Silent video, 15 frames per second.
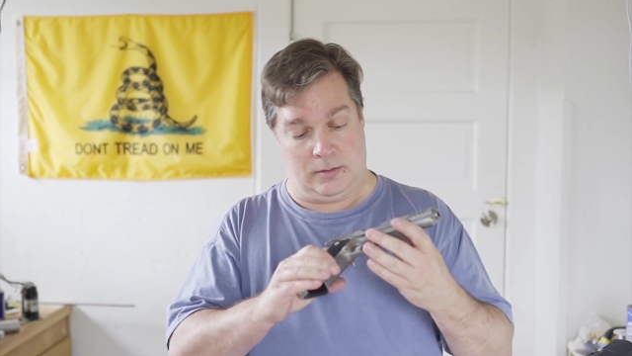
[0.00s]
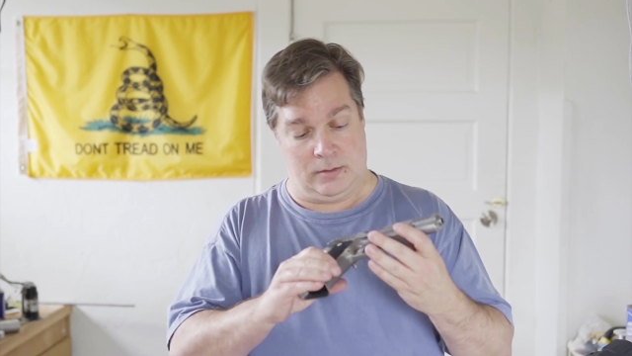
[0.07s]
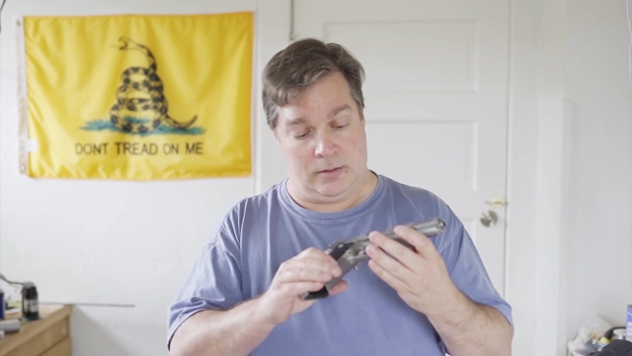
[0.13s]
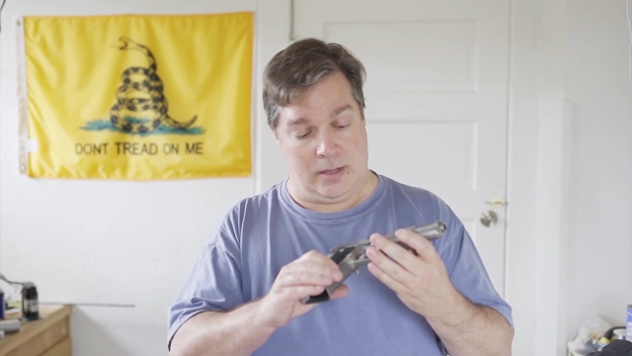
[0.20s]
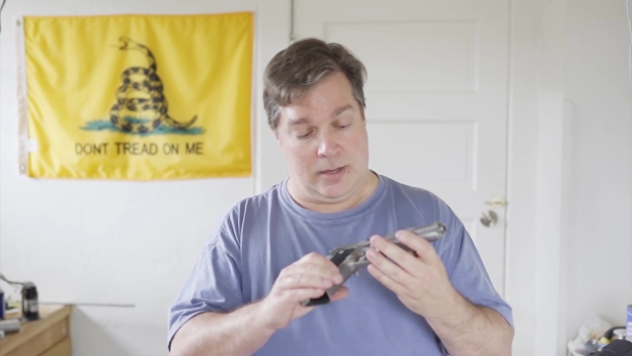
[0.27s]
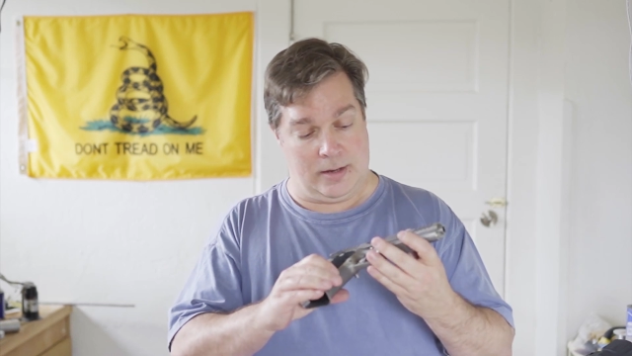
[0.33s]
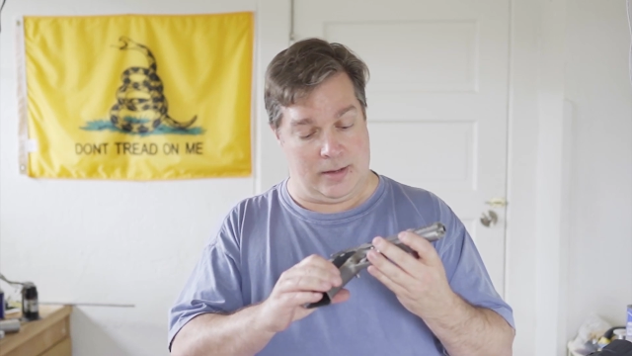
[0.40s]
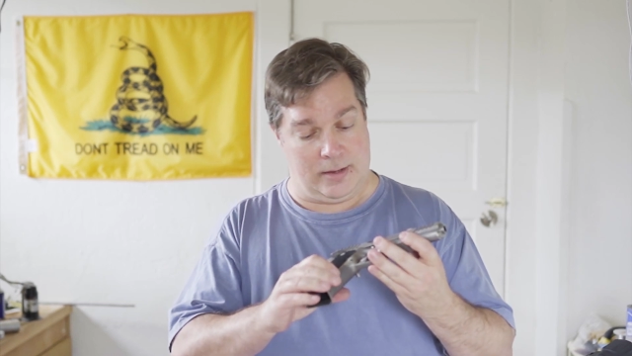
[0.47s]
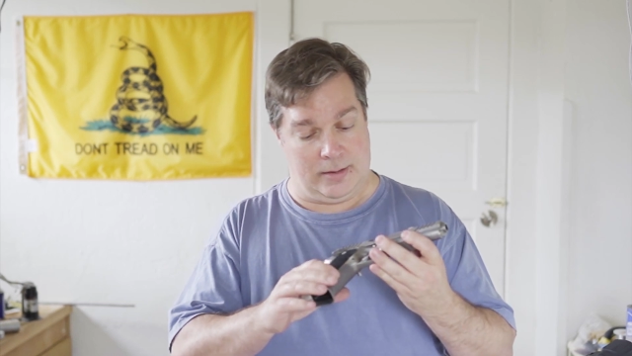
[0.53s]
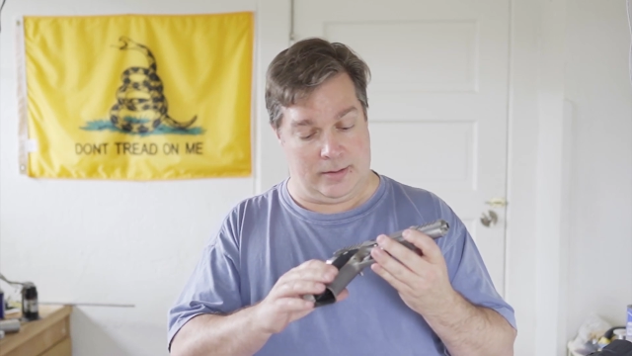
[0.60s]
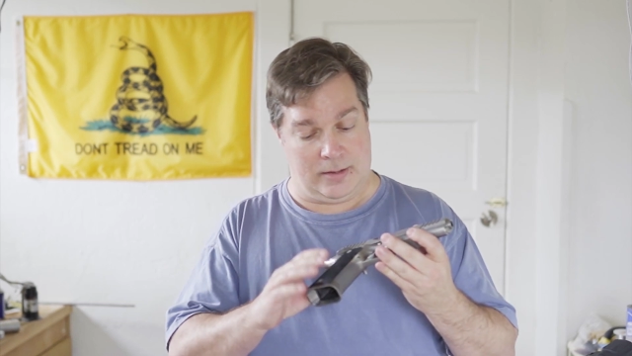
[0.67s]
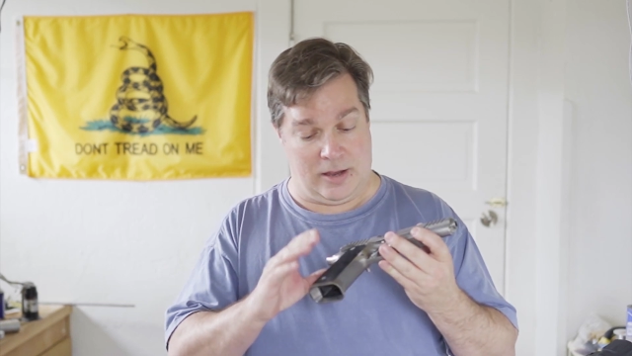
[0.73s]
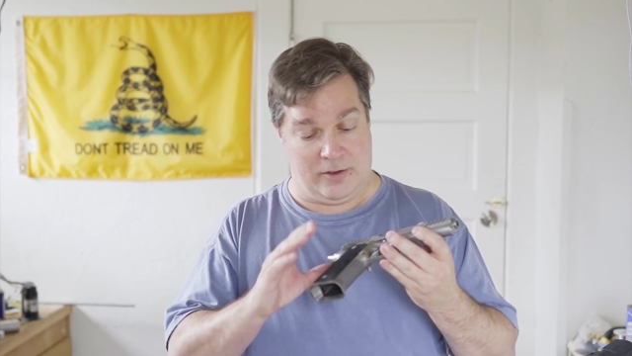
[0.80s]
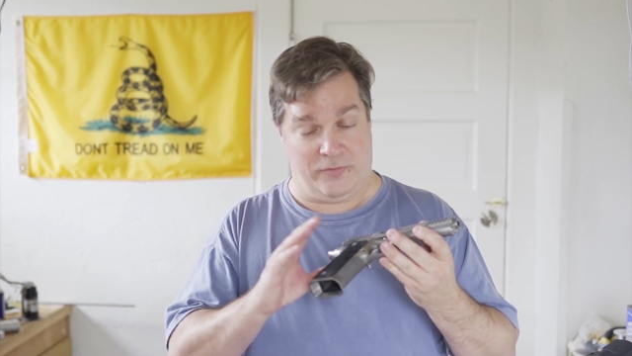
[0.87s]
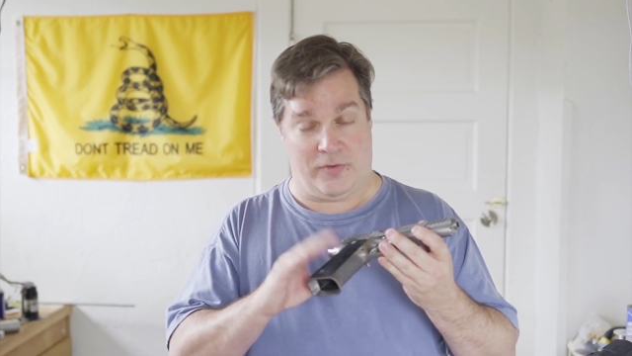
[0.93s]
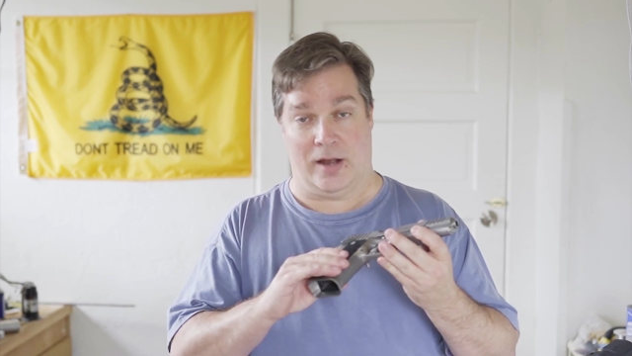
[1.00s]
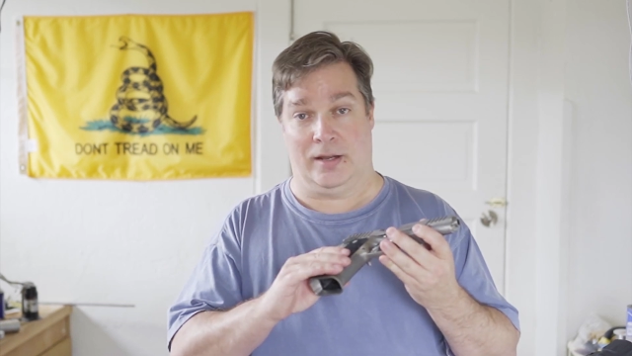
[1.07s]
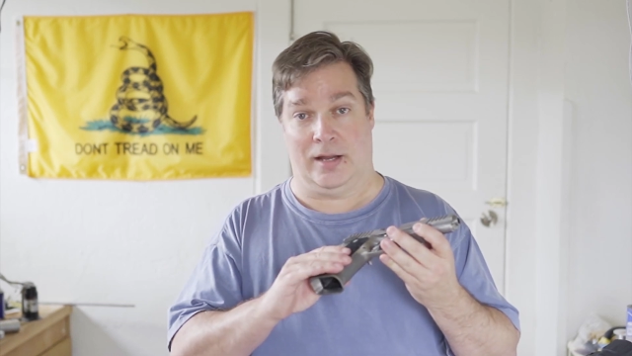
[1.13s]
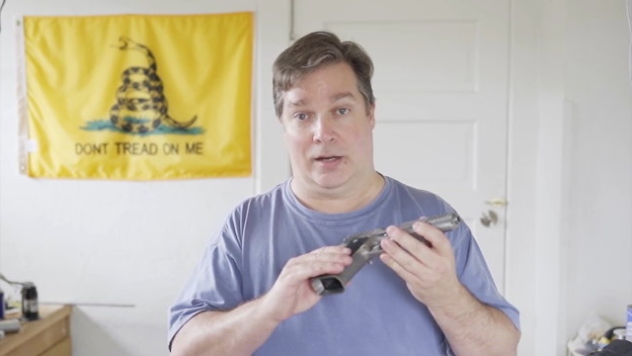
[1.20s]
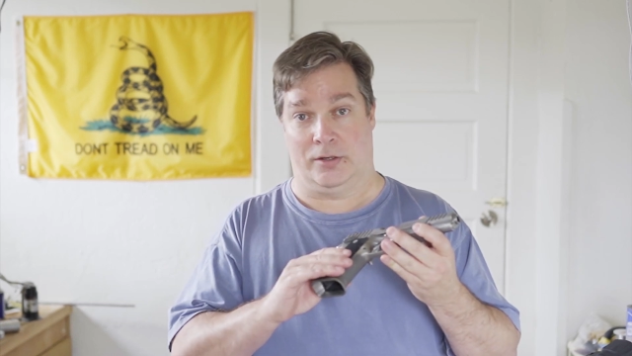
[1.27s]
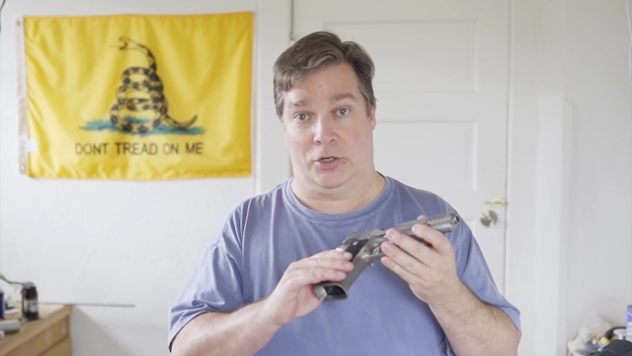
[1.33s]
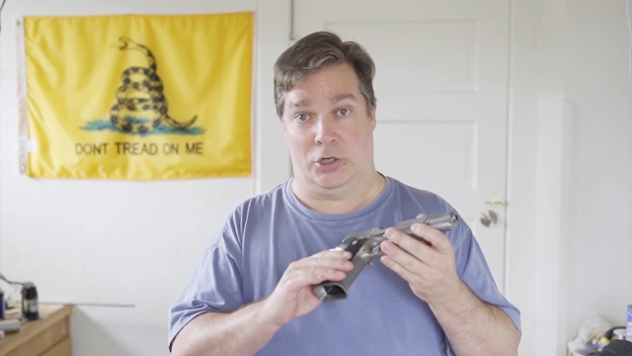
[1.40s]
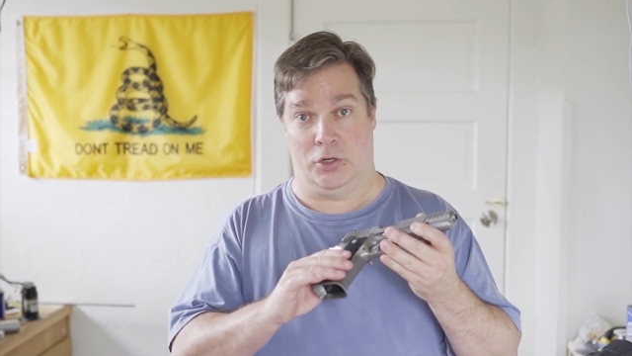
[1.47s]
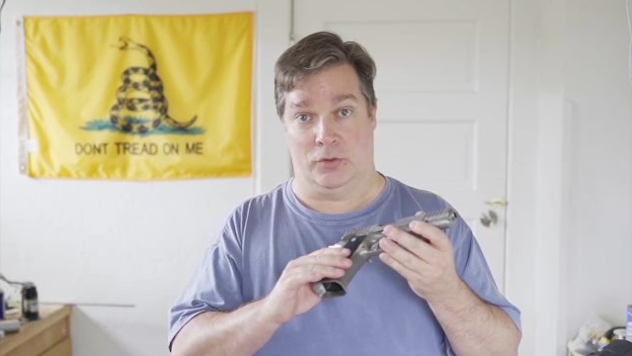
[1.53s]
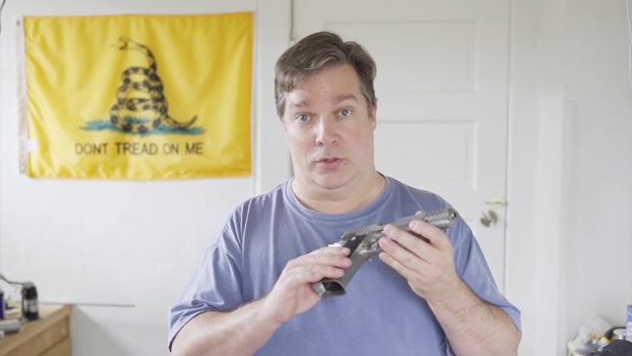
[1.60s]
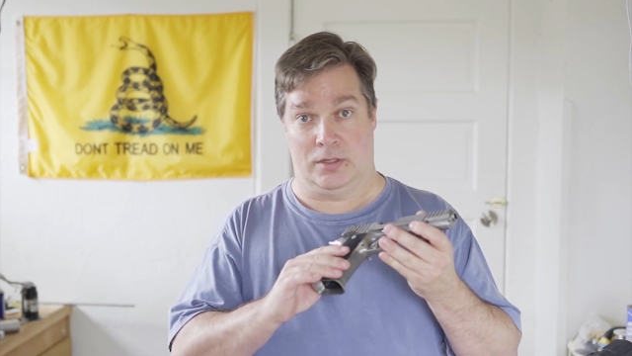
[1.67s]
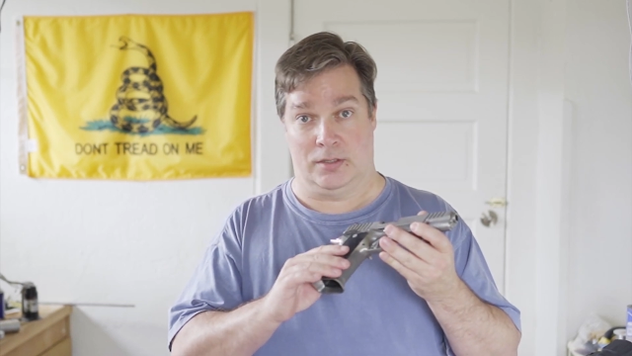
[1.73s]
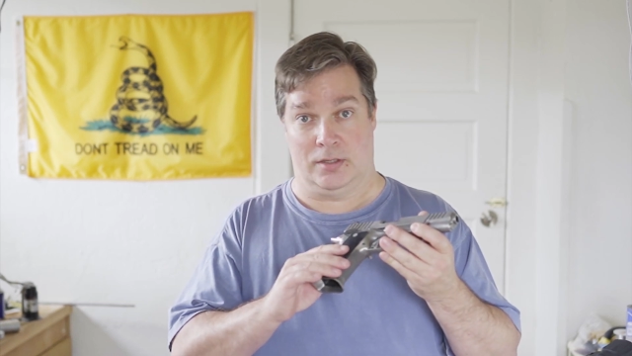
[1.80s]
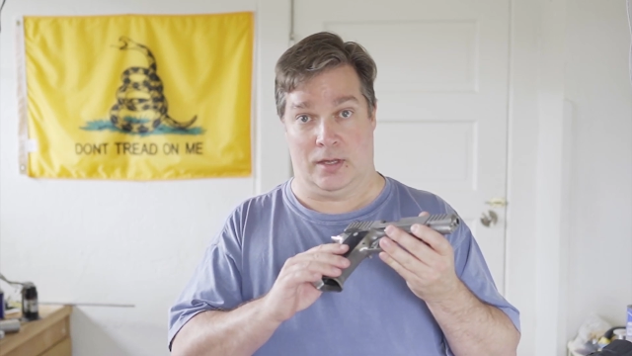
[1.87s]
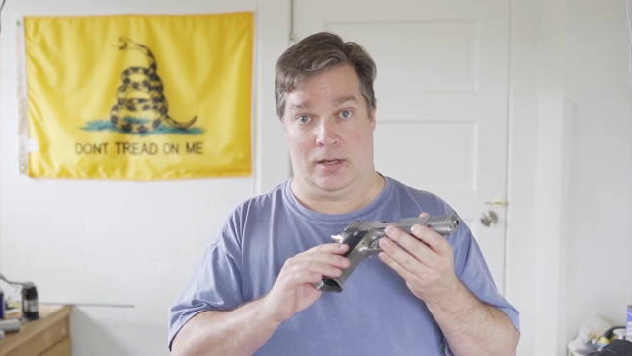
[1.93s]
that I finally got to shoot
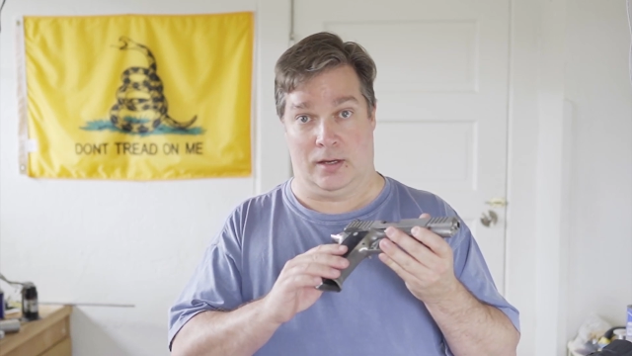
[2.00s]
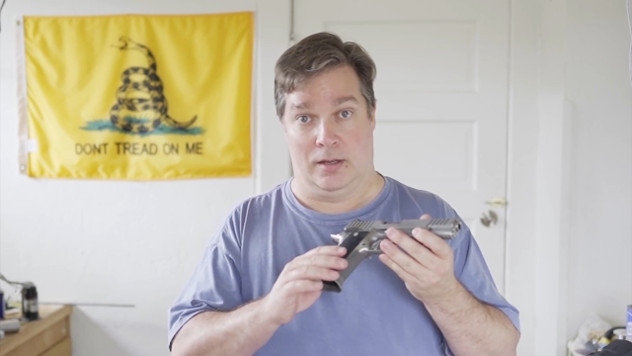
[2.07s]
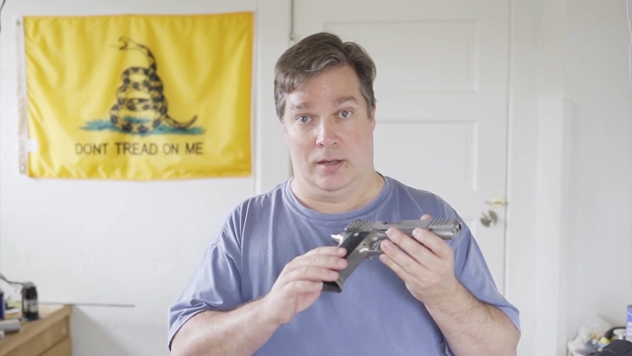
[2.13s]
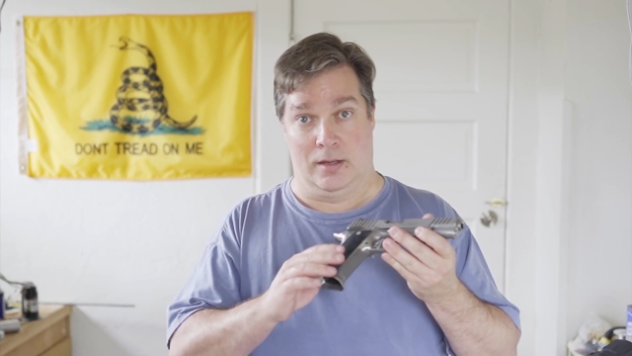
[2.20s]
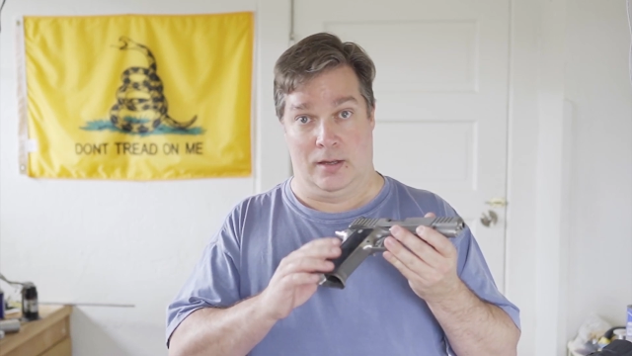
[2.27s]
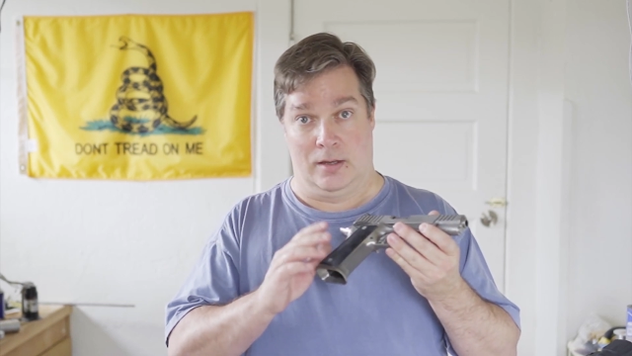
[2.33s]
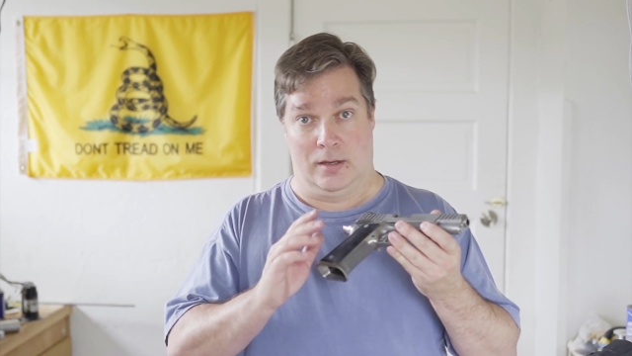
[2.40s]
this thing,